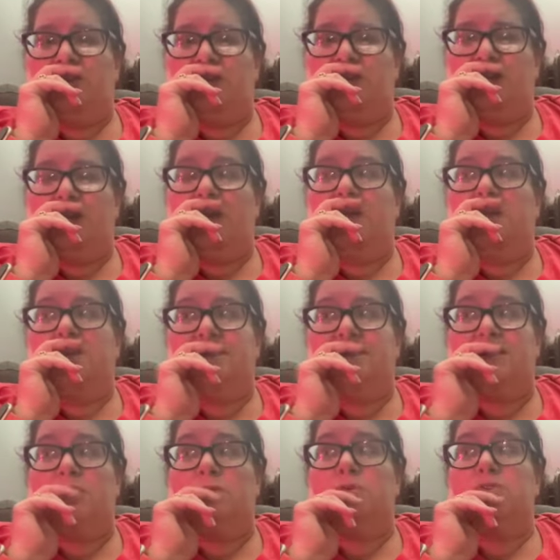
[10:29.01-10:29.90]
chicken because
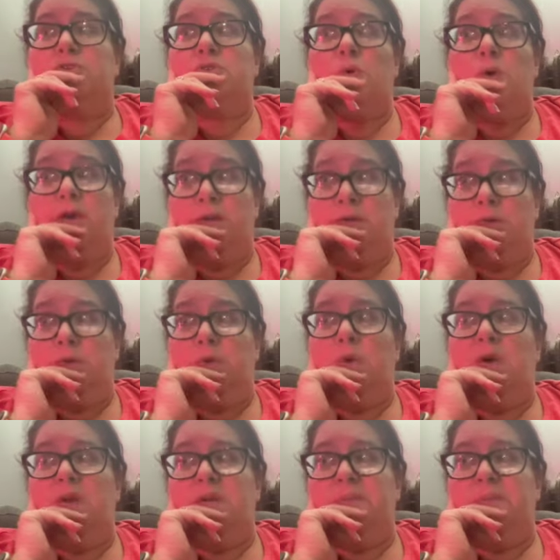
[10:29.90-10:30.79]
there was quite
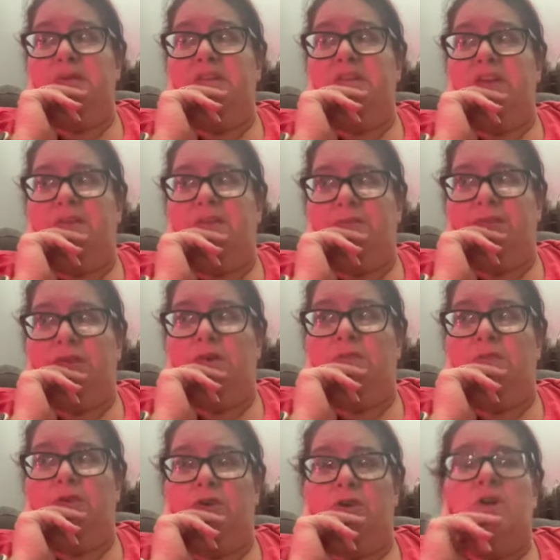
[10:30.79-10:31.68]
a bit left
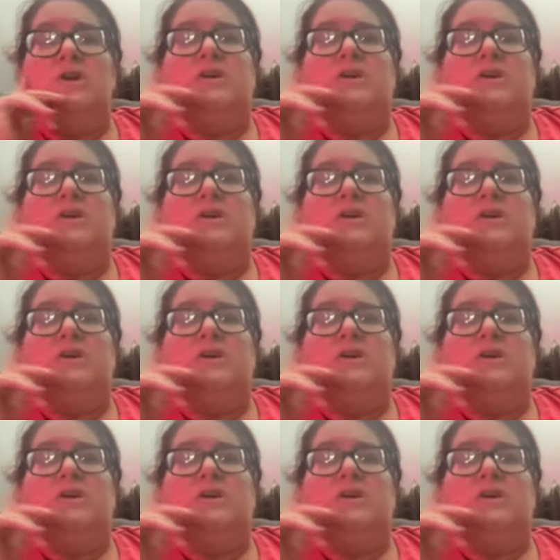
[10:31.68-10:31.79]
over.